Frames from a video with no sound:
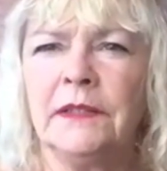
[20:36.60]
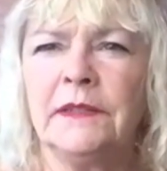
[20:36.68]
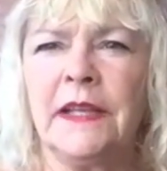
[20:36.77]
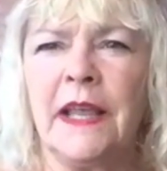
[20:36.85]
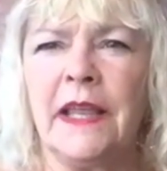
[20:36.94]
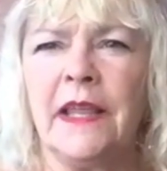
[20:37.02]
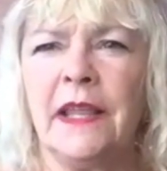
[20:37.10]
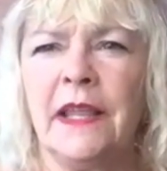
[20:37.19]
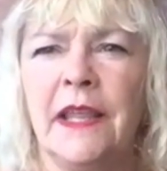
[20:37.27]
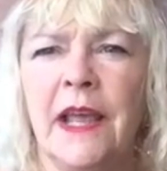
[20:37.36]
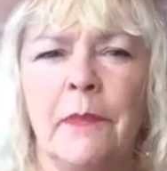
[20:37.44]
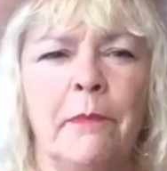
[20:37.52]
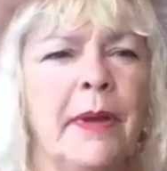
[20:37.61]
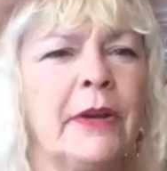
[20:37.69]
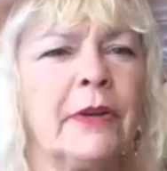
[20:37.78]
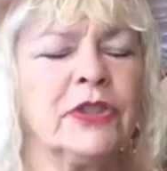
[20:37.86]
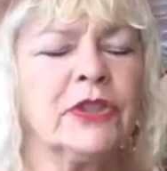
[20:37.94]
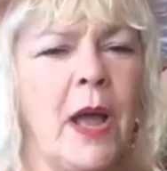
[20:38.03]
say he had a
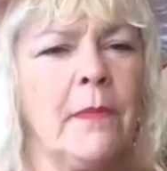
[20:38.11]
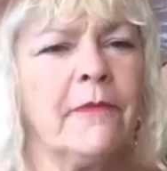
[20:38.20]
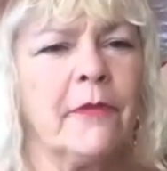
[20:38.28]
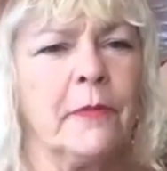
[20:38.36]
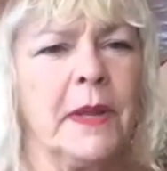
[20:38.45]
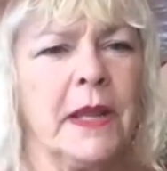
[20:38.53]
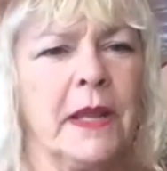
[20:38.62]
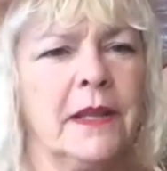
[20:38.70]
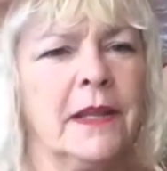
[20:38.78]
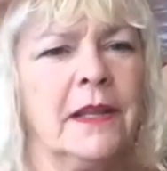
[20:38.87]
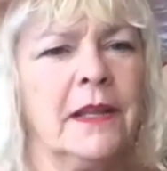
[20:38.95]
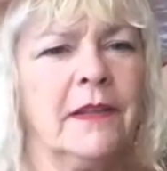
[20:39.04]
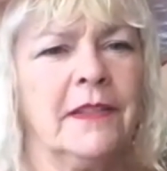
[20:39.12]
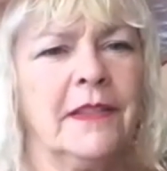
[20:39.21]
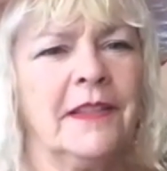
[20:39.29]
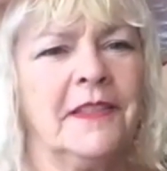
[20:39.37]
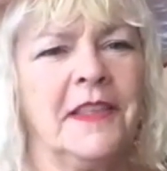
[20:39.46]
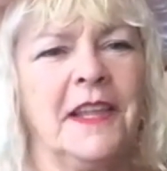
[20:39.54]
better job for me
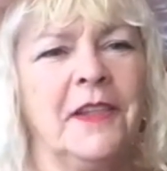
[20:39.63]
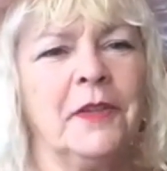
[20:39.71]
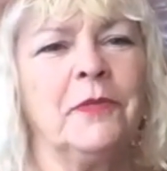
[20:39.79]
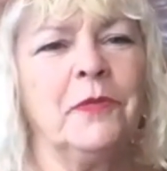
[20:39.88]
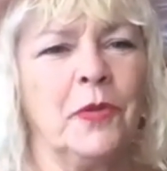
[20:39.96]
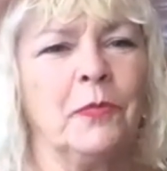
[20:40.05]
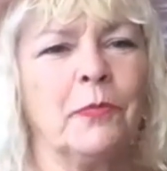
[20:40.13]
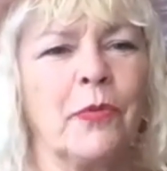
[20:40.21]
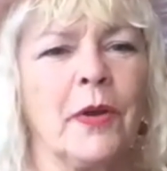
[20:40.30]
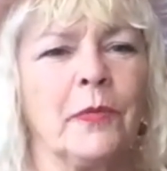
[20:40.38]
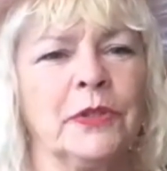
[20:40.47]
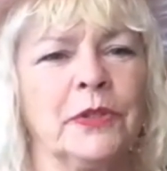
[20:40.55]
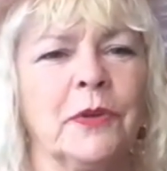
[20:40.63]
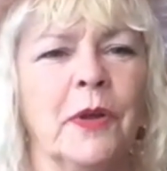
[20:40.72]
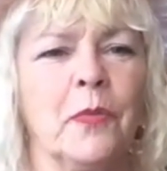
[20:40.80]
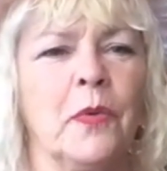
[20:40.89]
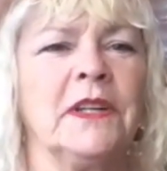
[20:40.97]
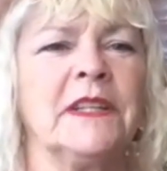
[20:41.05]
than the Broadway show I
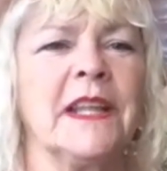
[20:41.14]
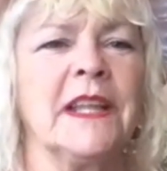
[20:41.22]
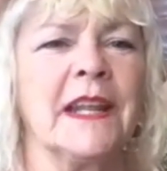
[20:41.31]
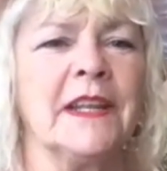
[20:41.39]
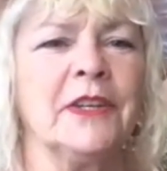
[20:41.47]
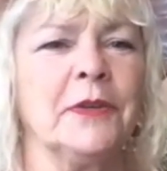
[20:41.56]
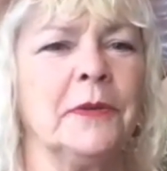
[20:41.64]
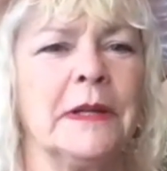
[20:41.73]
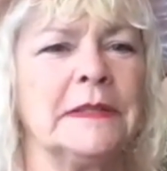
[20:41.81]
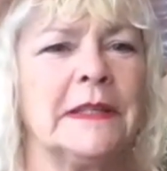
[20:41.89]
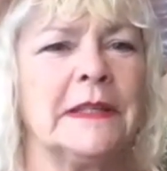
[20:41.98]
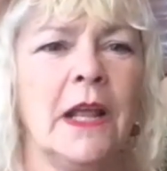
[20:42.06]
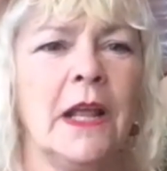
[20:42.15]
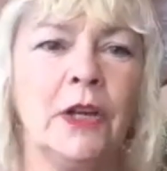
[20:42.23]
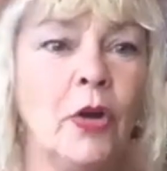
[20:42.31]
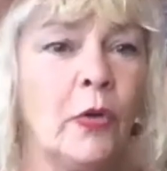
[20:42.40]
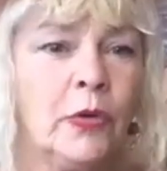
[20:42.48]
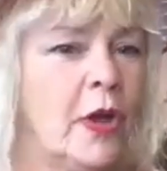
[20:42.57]
wanted to get into. And I said,
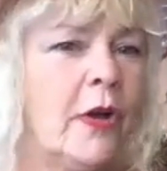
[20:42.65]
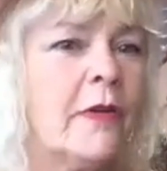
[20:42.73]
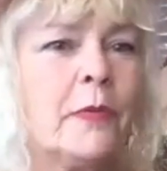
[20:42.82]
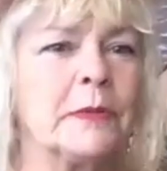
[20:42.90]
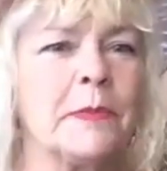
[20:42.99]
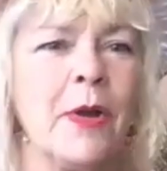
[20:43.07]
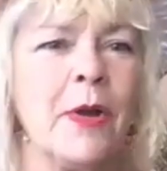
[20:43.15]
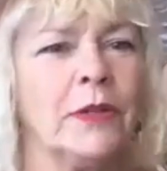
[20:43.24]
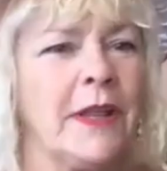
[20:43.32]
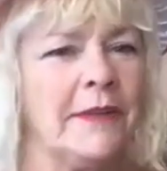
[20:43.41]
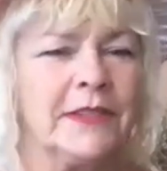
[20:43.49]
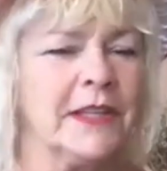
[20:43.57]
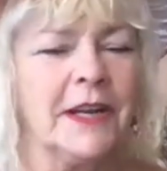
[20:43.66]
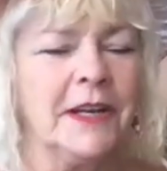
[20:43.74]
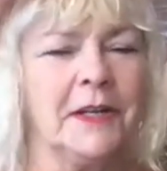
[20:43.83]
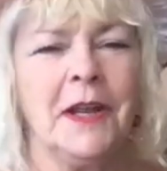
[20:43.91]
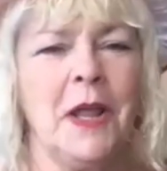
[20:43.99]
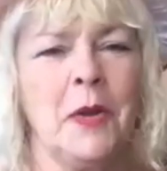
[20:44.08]
no, I worked my whole life to get
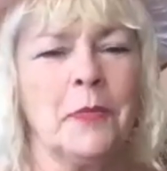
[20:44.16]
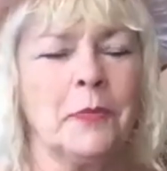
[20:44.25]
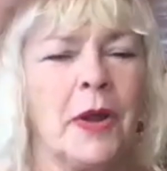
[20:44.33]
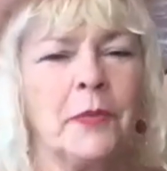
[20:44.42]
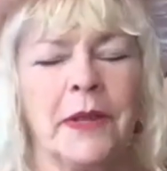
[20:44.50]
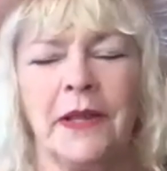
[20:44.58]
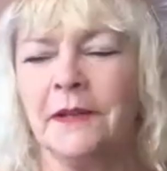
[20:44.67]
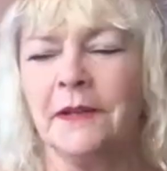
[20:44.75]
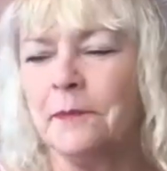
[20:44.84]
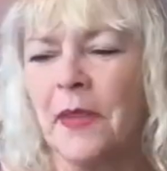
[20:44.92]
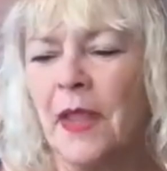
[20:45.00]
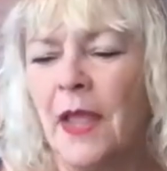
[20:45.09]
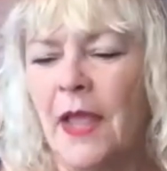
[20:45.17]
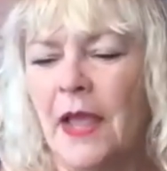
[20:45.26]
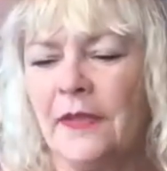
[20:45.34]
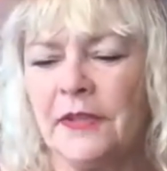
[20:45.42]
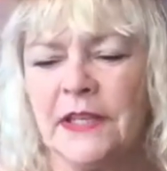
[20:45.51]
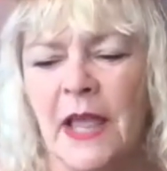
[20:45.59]
on Broadway. And
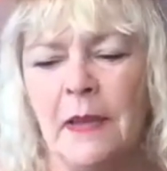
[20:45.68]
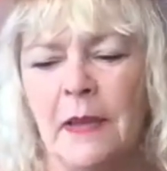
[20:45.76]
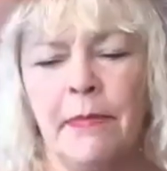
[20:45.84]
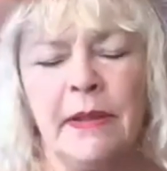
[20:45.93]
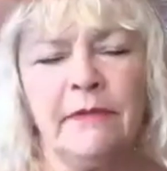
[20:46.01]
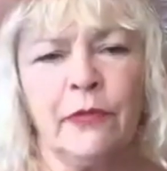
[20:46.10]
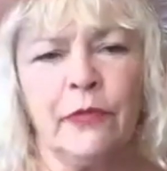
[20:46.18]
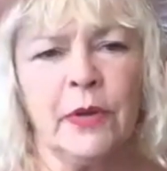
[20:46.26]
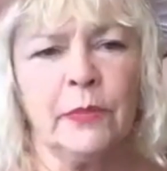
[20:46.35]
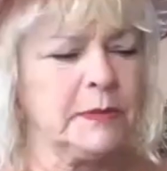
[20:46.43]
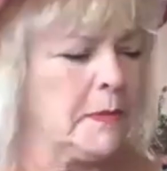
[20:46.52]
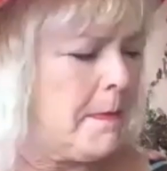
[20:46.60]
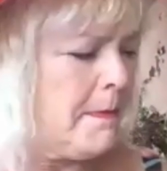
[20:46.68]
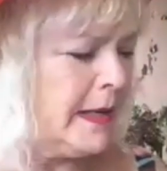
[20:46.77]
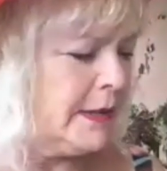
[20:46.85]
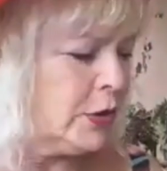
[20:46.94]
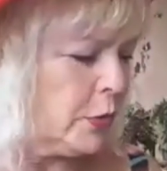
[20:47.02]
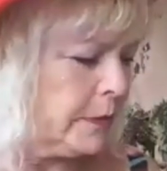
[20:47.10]
at the time, Ben Vereen was my
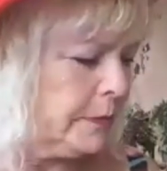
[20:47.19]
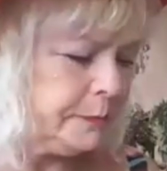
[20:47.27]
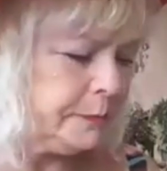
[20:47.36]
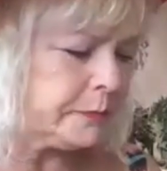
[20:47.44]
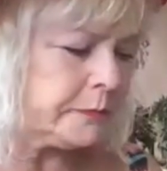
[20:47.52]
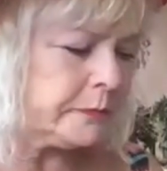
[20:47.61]
mentor.